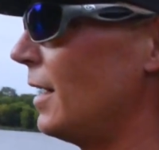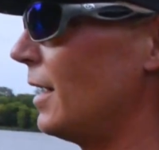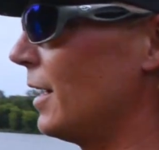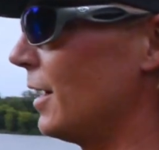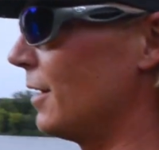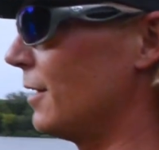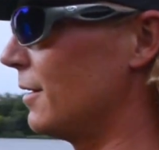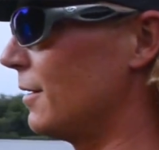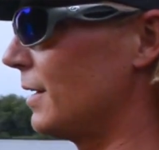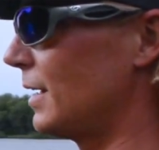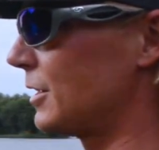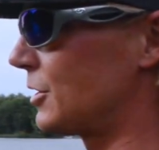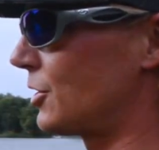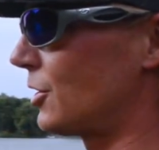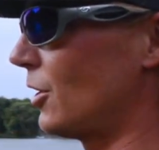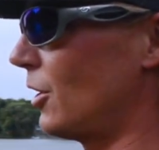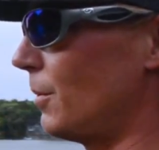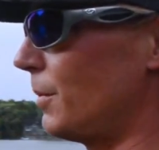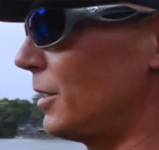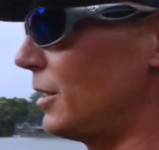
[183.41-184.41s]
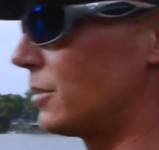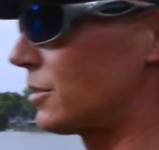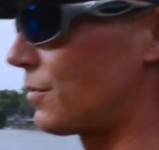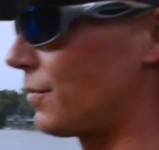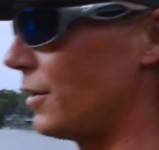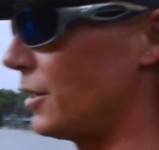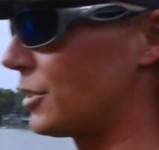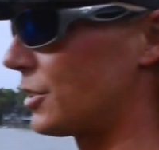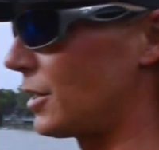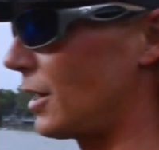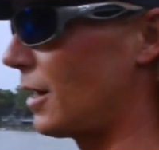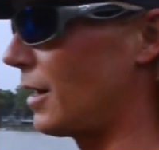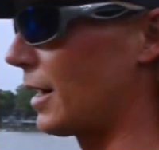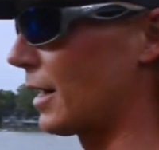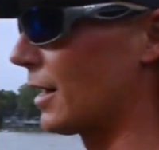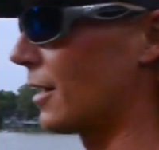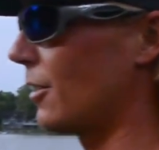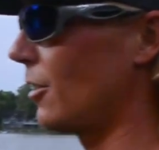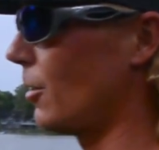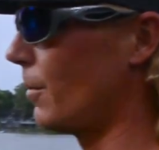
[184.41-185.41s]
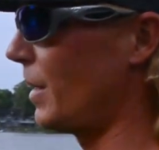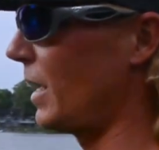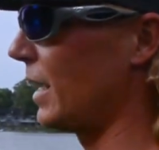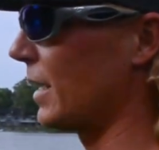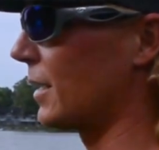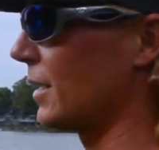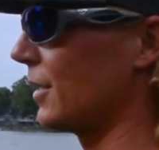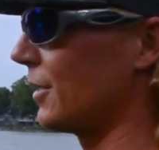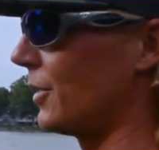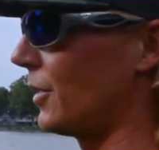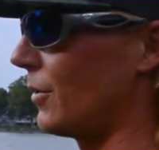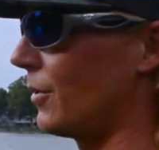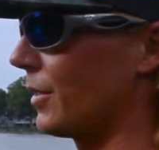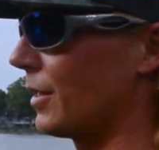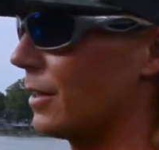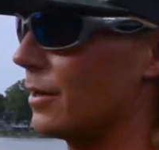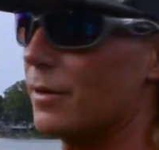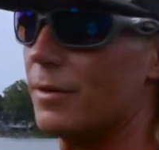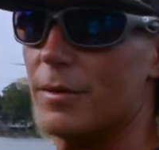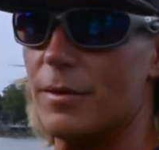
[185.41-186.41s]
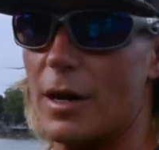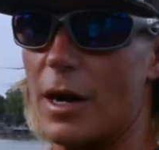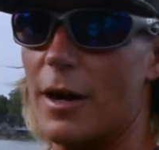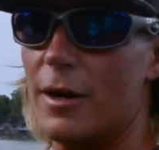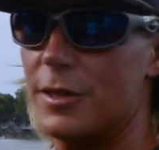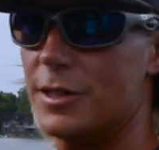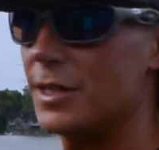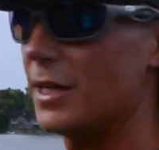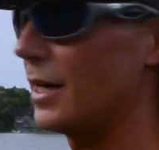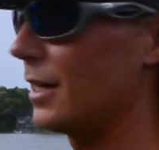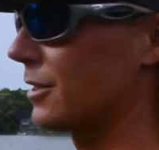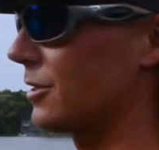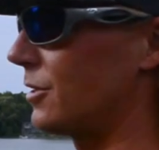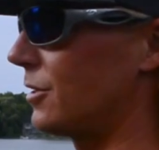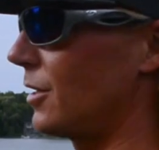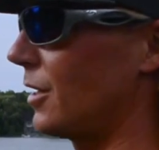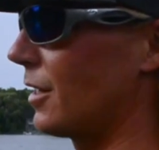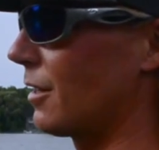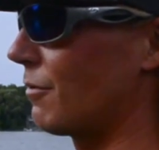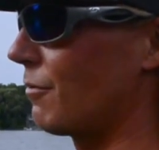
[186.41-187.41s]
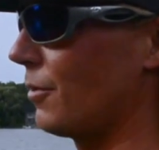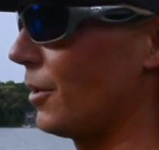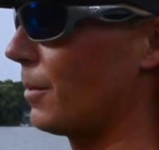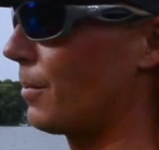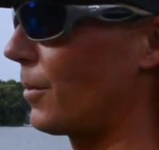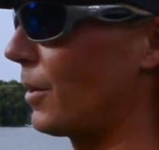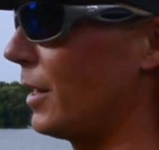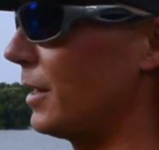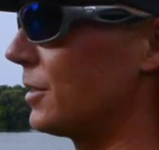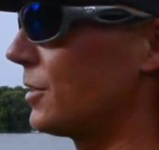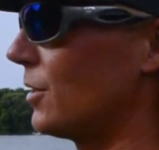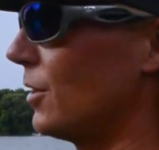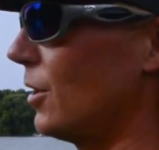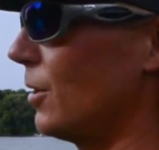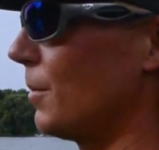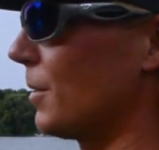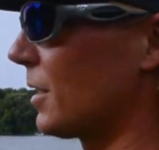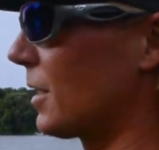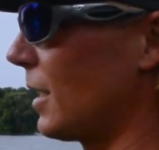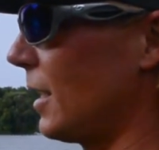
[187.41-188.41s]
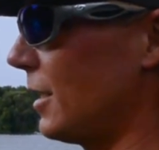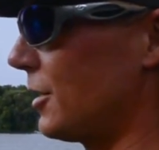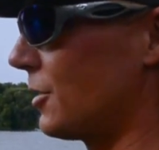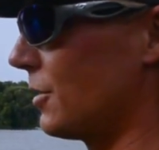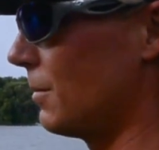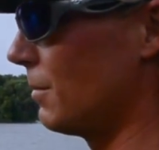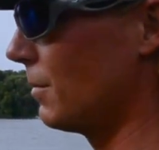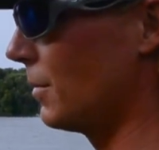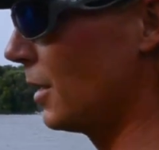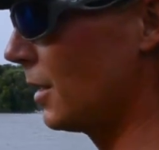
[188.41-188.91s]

And that's showing me there's fish there. I can go back in there with an RTX jig, flip right to them and catch them.